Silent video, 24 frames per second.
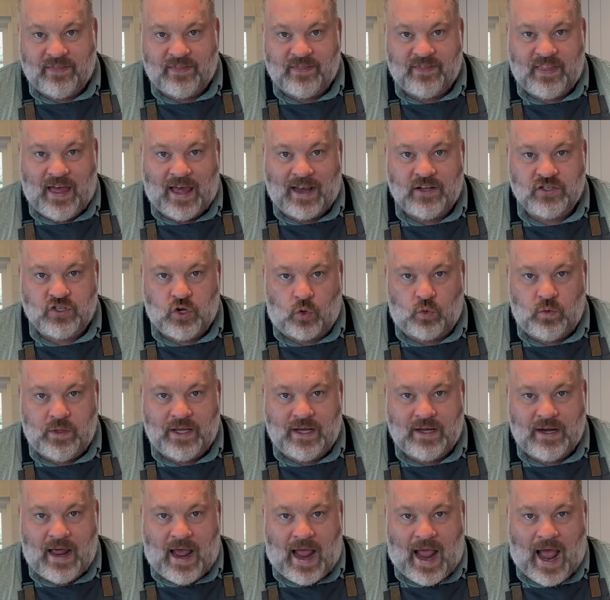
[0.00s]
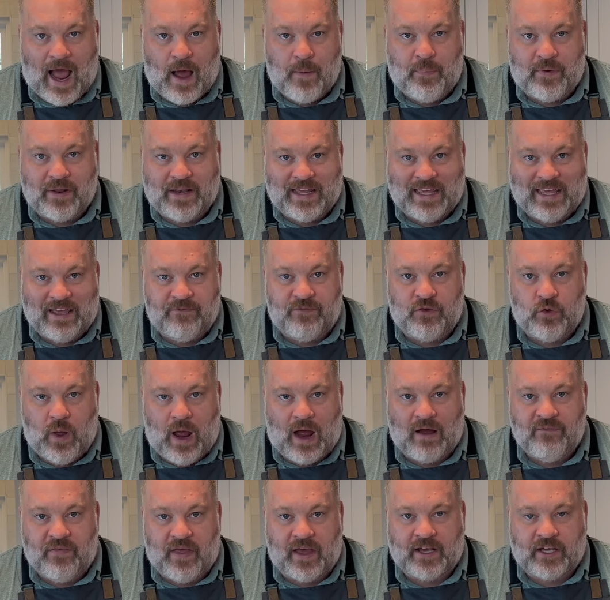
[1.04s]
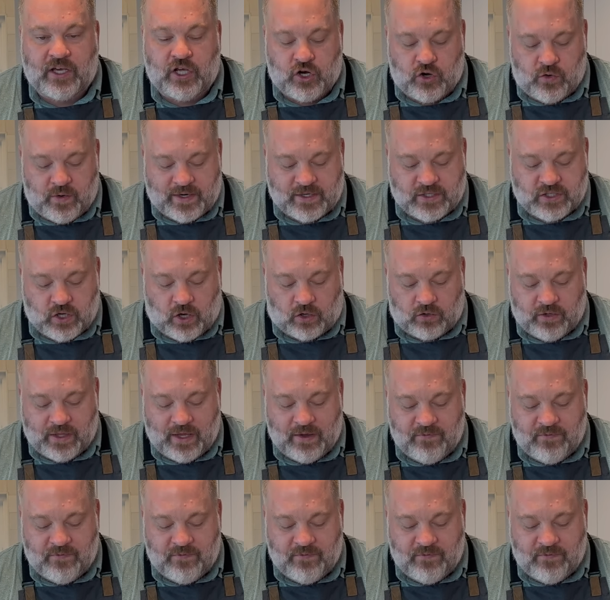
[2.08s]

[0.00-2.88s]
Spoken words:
that is only gonna happen if you have that curing salt.